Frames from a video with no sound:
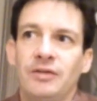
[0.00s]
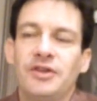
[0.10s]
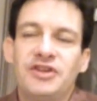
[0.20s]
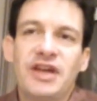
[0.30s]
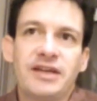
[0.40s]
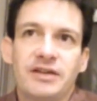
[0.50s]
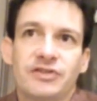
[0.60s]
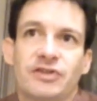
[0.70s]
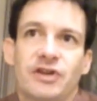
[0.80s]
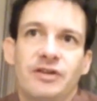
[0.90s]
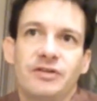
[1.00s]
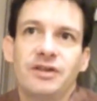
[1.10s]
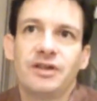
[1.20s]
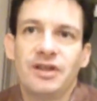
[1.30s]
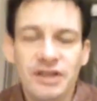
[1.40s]
The Deus and
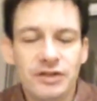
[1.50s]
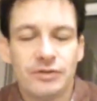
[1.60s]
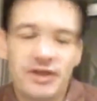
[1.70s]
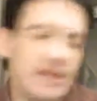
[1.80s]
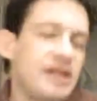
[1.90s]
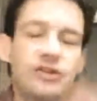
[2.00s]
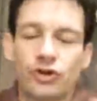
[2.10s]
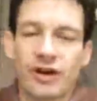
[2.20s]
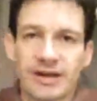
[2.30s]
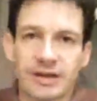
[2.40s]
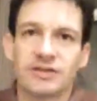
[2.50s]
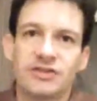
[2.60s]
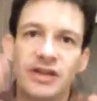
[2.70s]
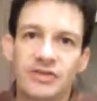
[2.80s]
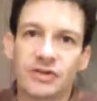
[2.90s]
the E-track
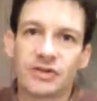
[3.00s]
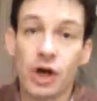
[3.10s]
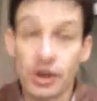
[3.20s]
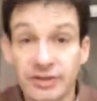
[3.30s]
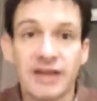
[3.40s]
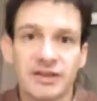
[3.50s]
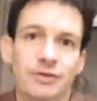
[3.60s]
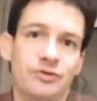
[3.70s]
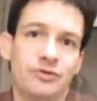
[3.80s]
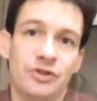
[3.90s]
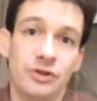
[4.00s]
takes a lot of getting used to.